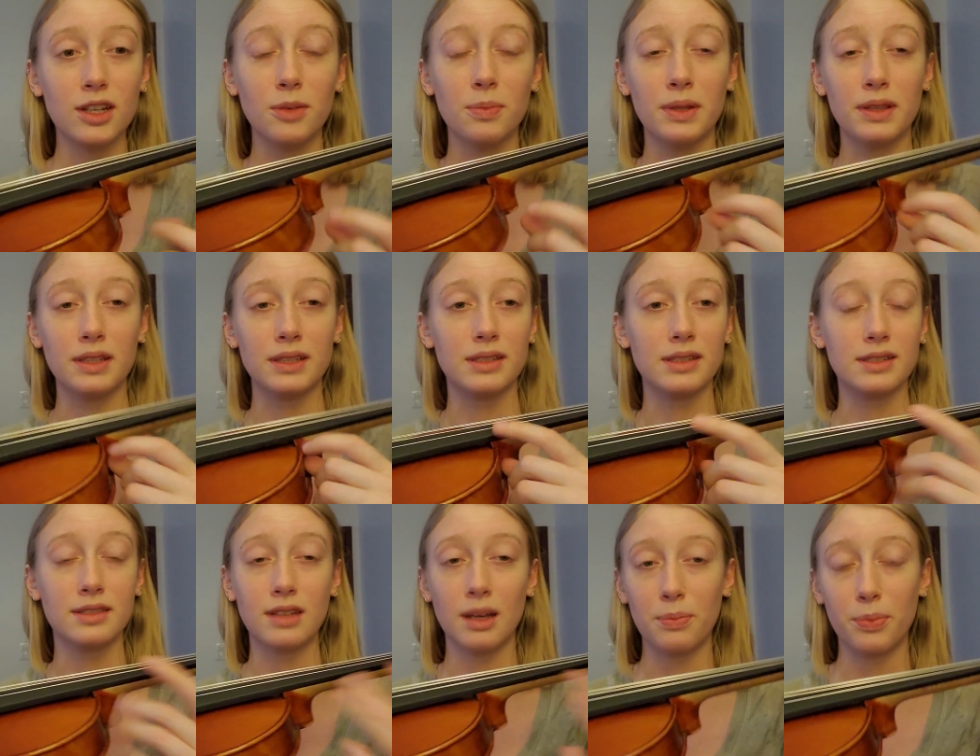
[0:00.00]
but this is
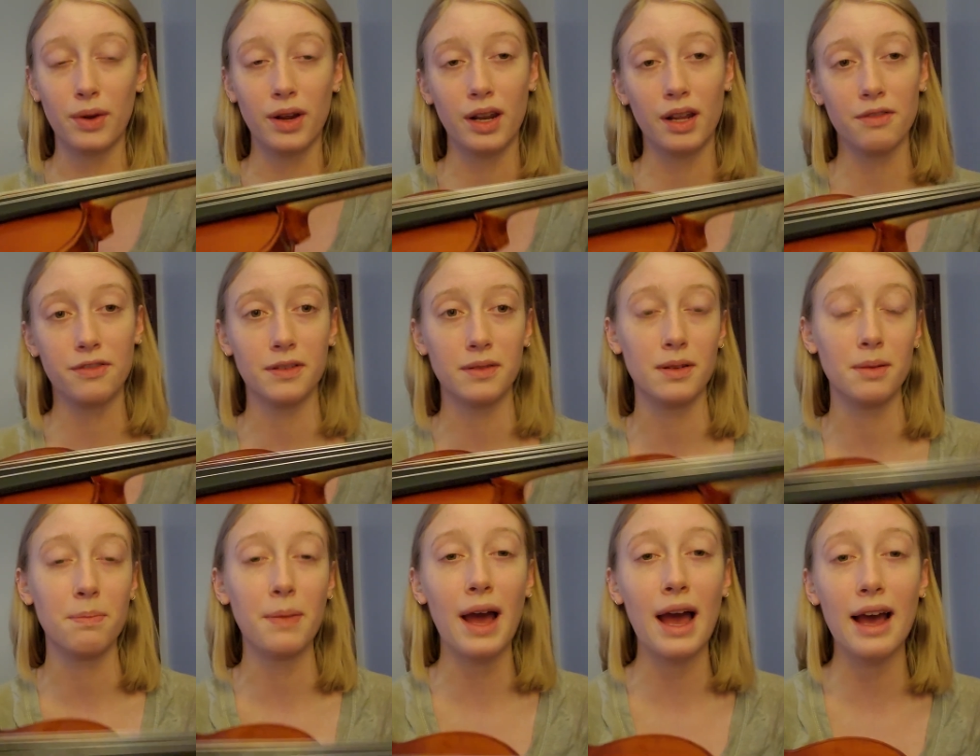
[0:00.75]
separating from
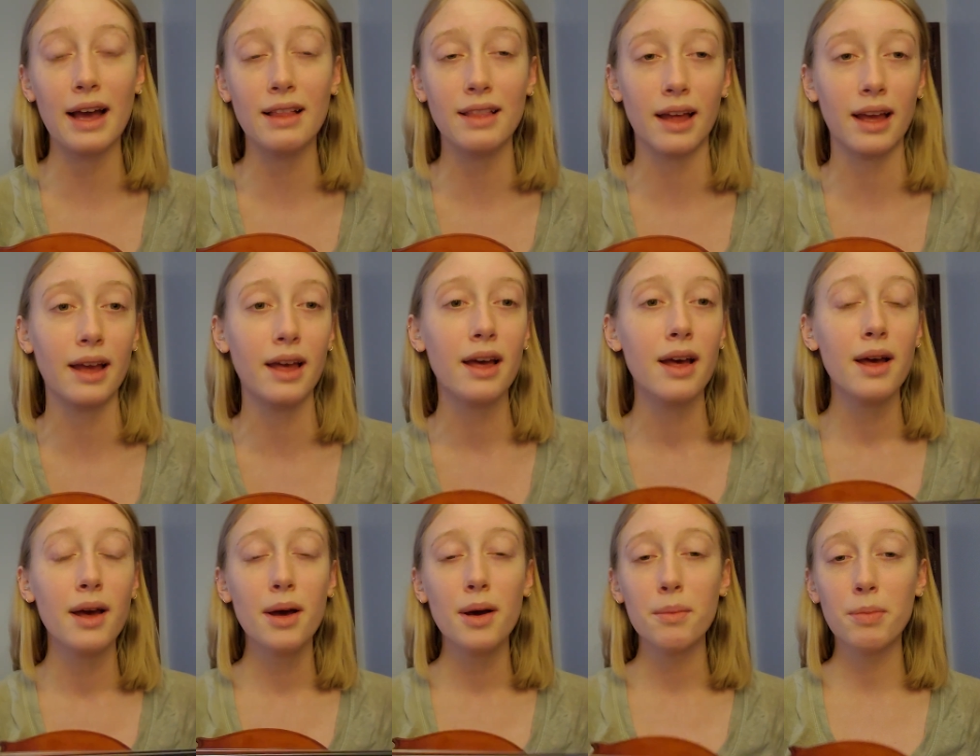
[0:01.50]
the back, like,
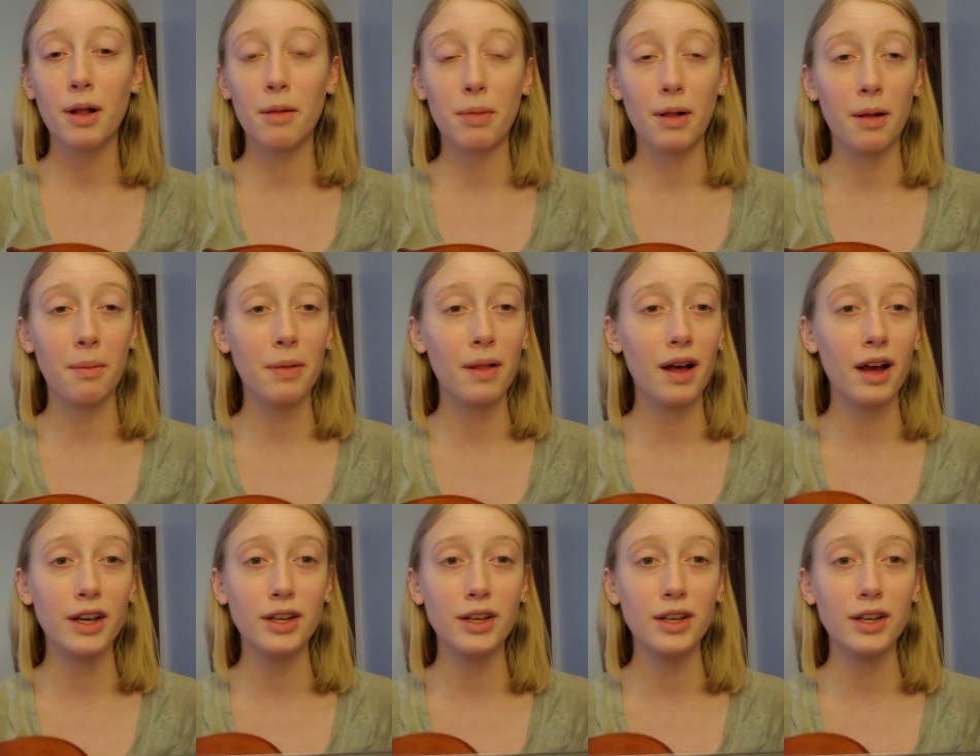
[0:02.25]
blah, blah, blah.